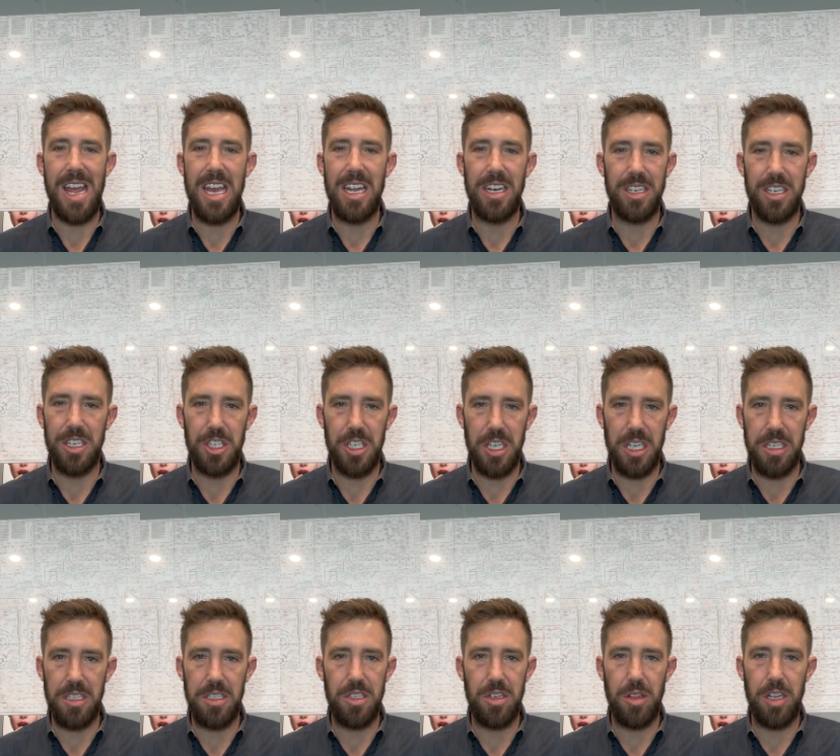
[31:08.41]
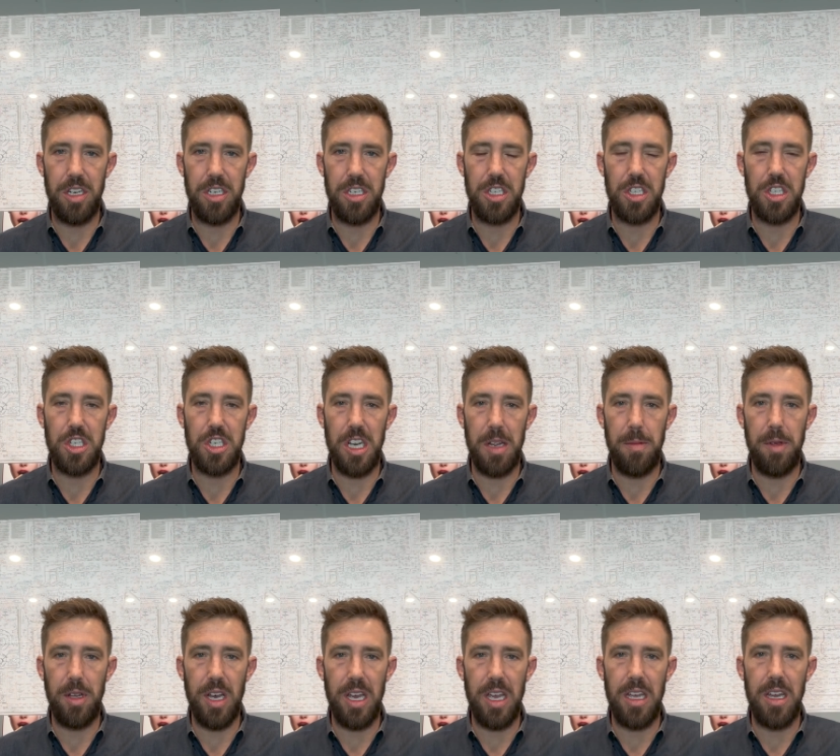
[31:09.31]
antigen, so they just
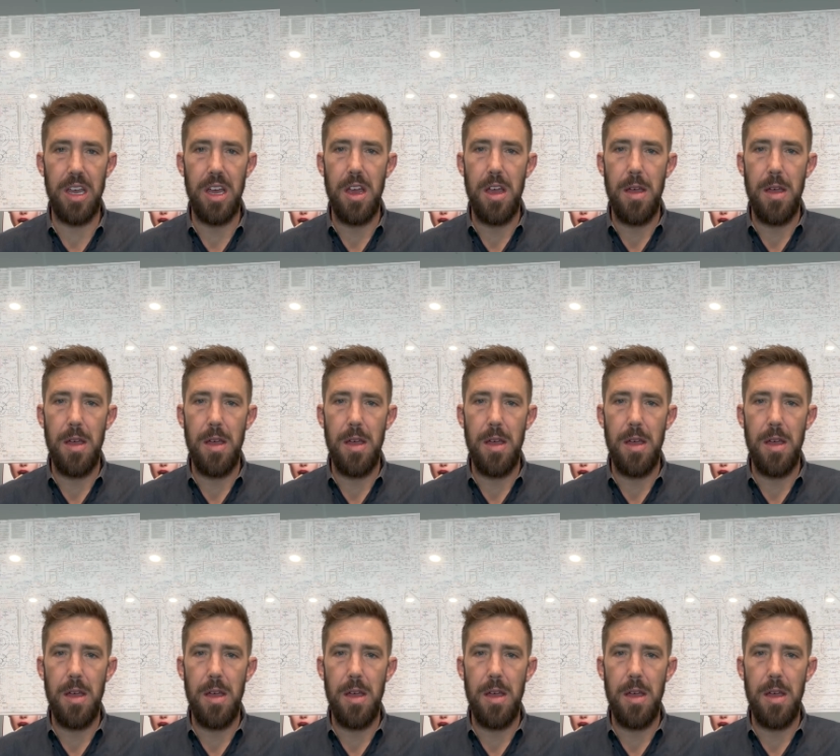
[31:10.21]
stimulate